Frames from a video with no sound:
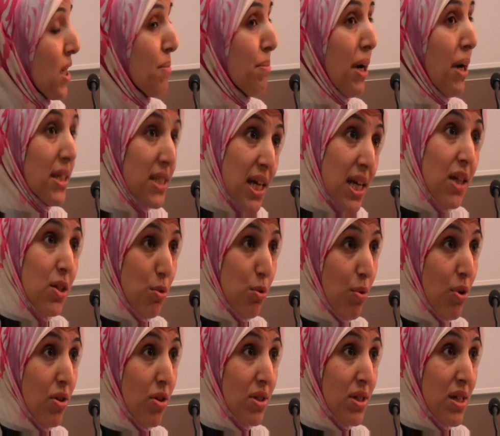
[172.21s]
But I tell you
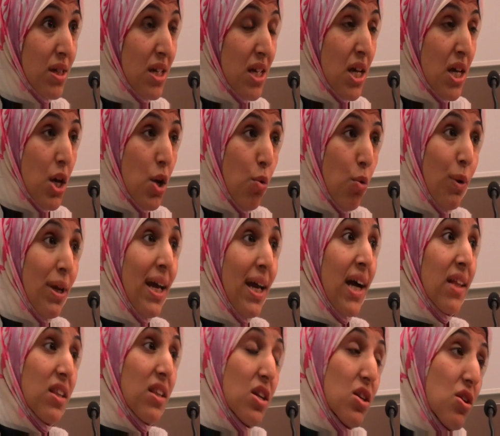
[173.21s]
what, we
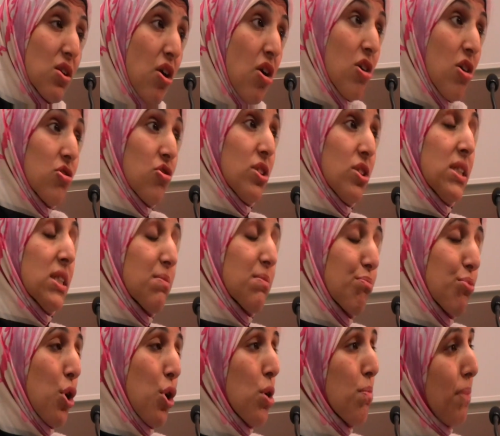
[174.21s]
had the largest
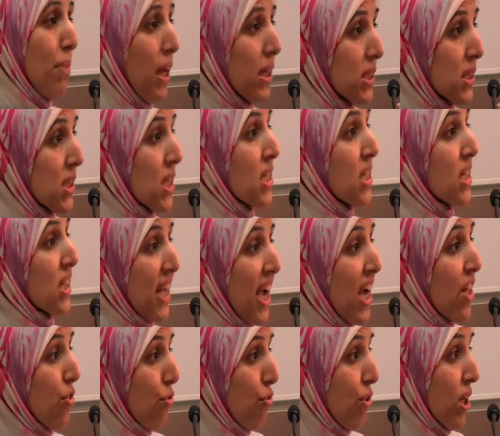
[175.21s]
pro-Palestinian
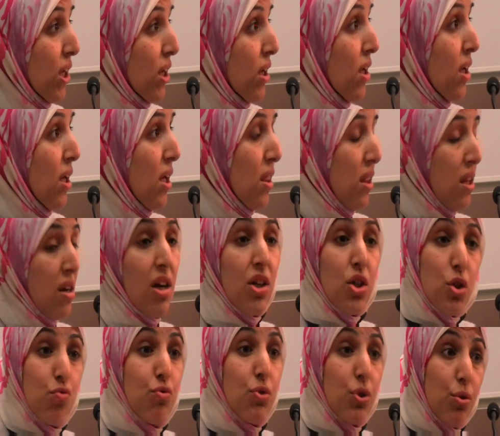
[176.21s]
gathering that I
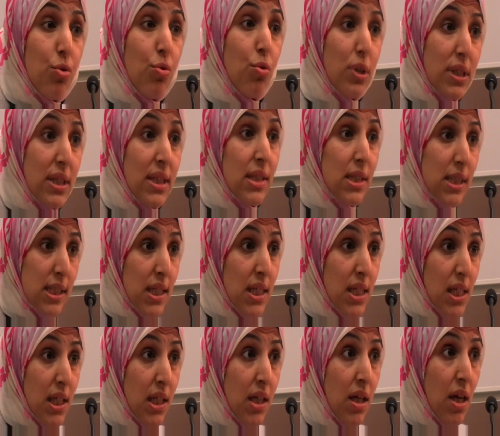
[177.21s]
can recall in the
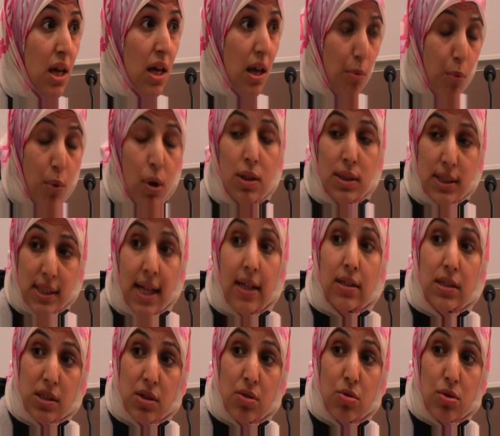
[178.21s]
city whilst that
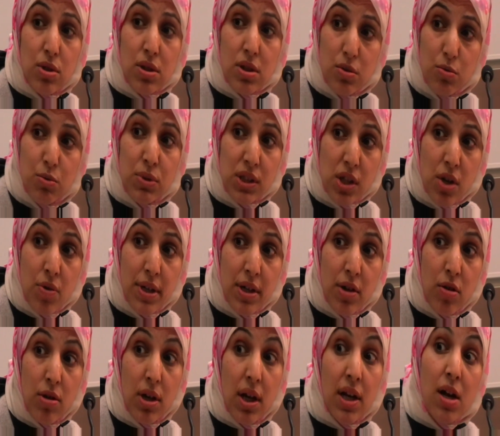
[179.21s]
assault was going
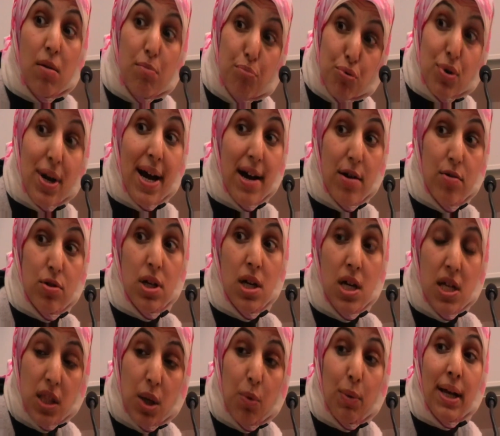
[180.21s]
on. And I'm proud
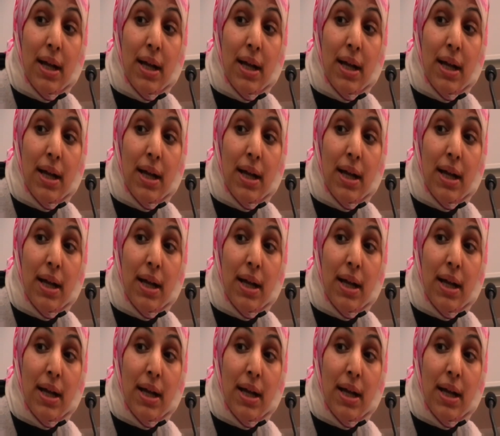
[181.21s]
that we